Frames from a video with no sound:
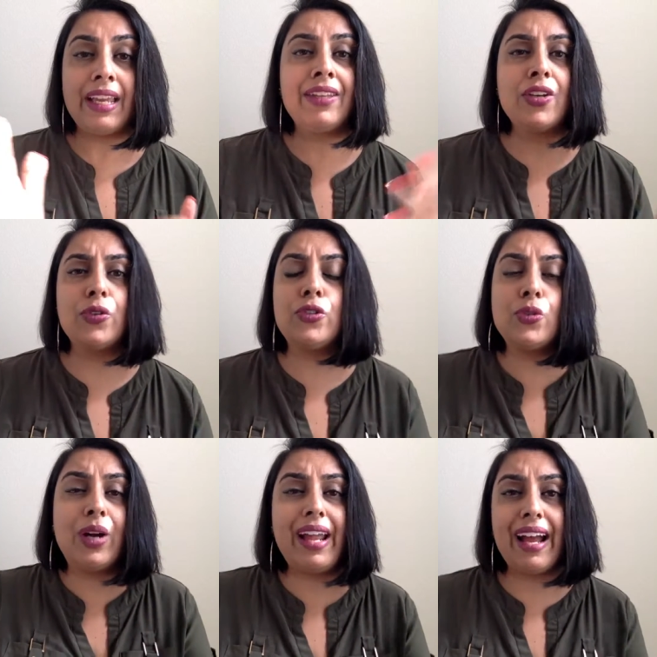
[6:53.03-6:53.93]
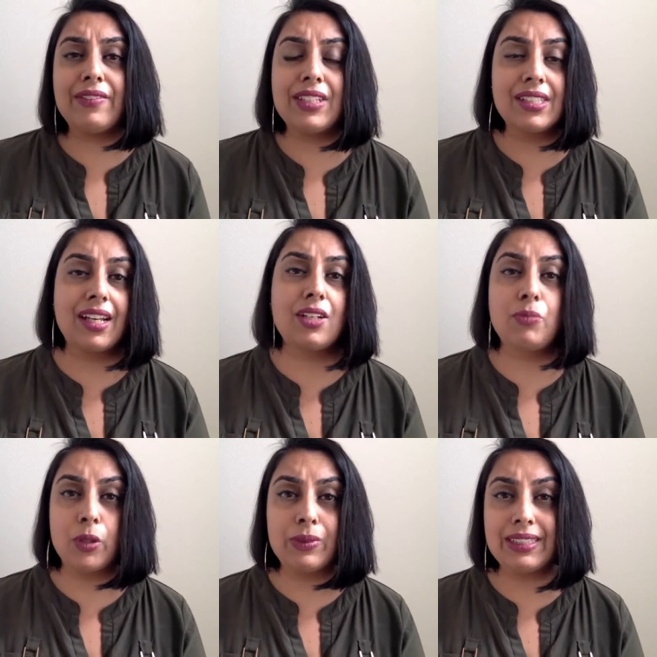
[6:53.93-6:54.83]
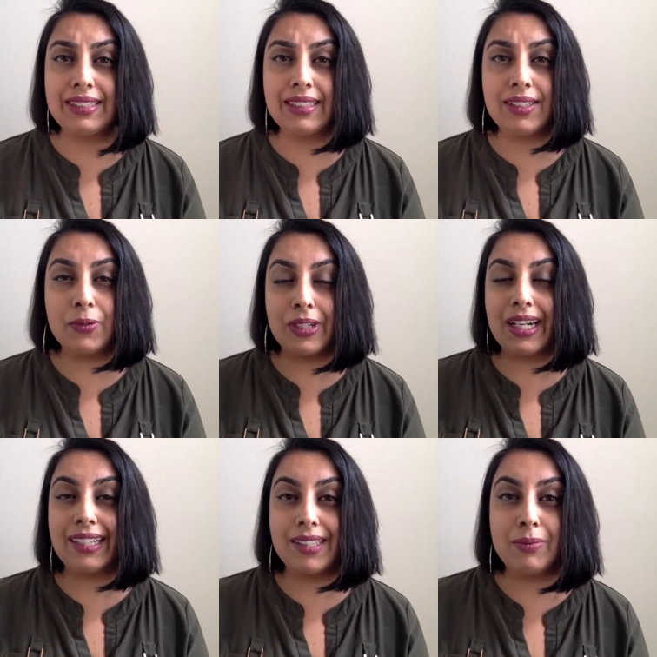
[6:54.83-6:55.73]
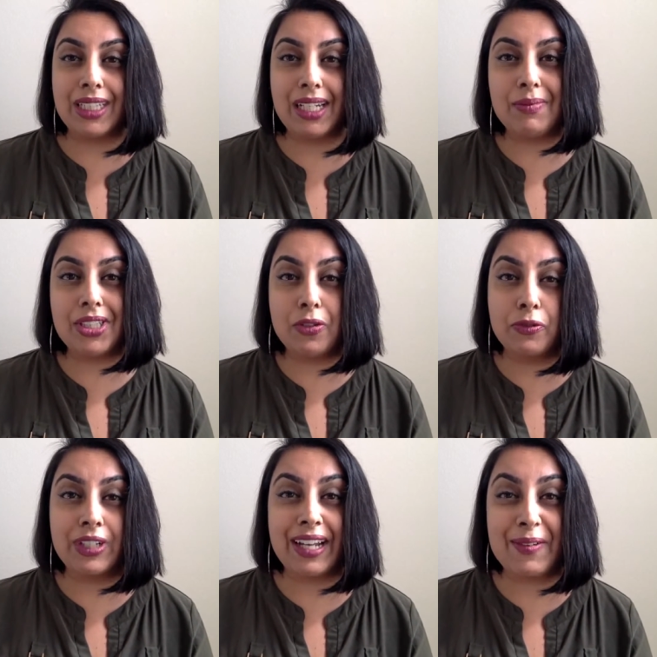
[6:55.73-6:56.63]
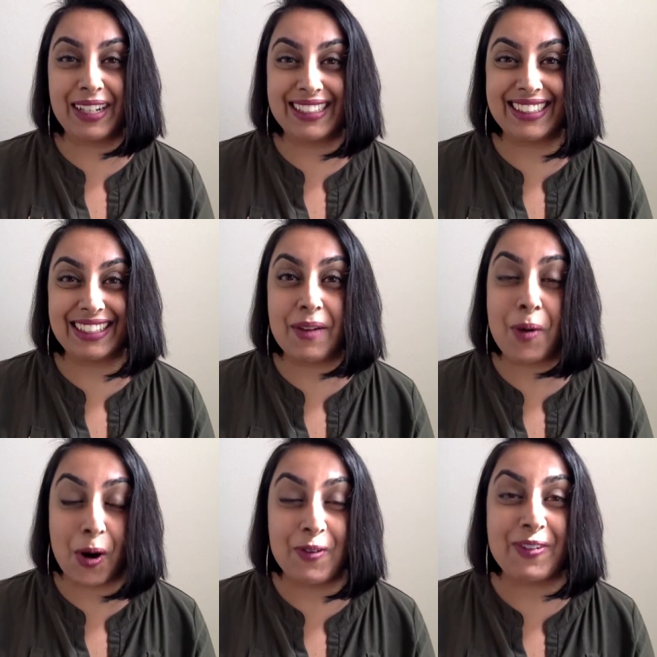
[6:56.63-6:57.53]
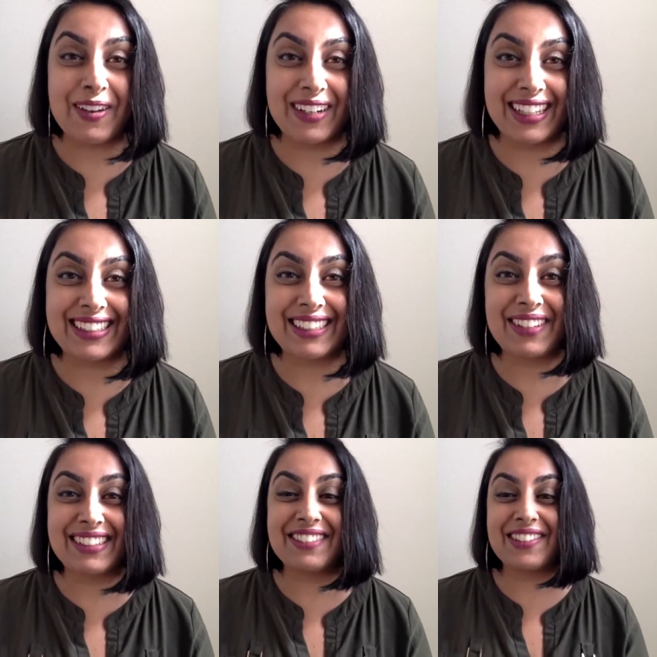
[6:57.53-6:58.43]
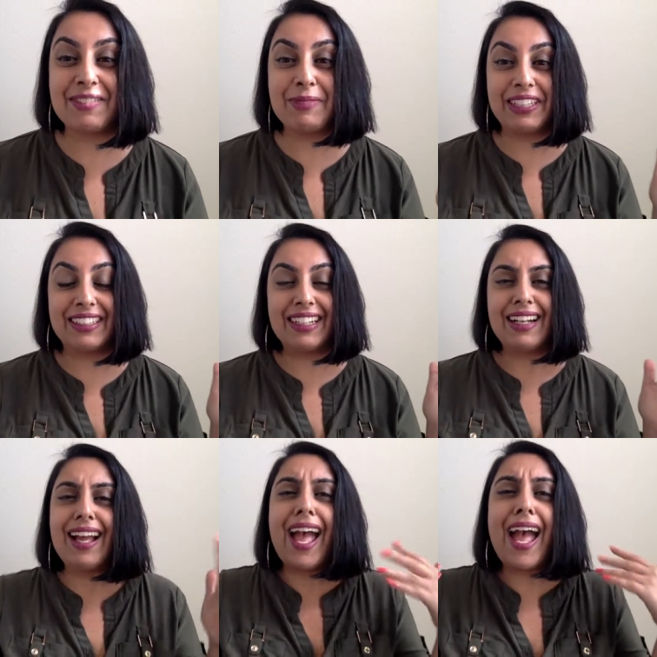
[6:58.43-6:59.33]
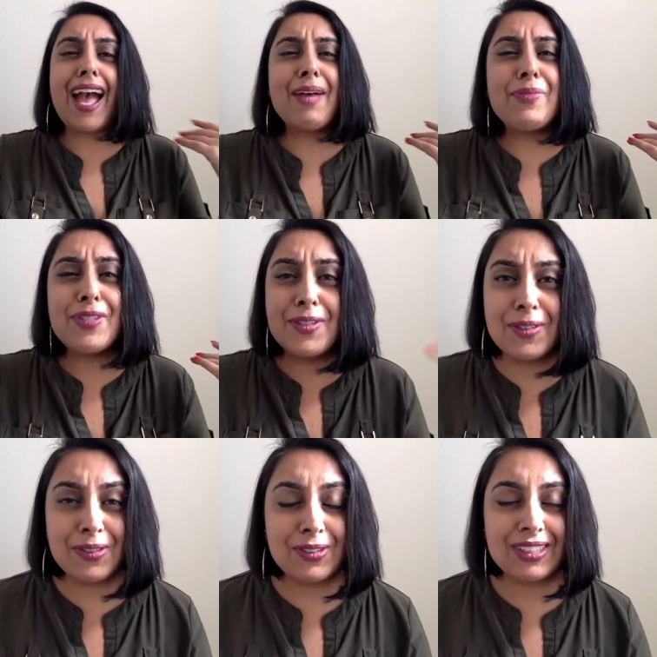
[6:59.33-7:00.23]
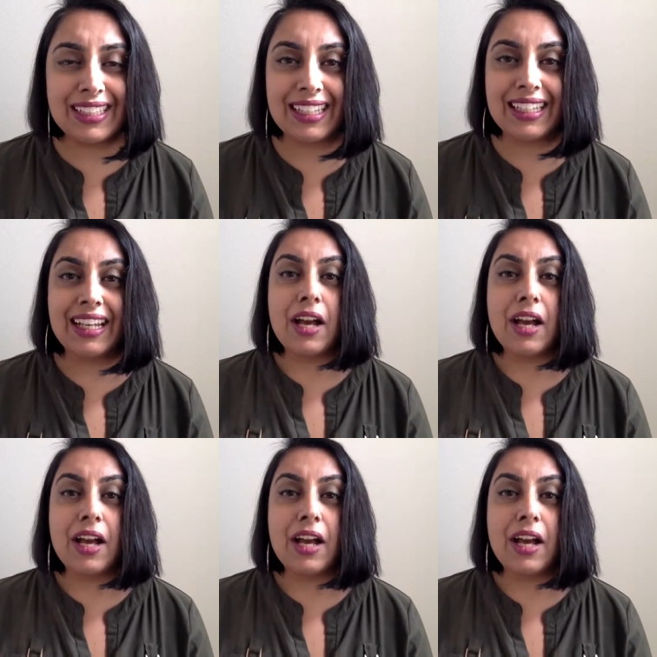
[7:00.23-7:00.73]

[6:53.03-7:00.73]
And, do I have these kind of moments still where I sometimes, forget I'm horrified when I see myself in the mirror? Absolutely.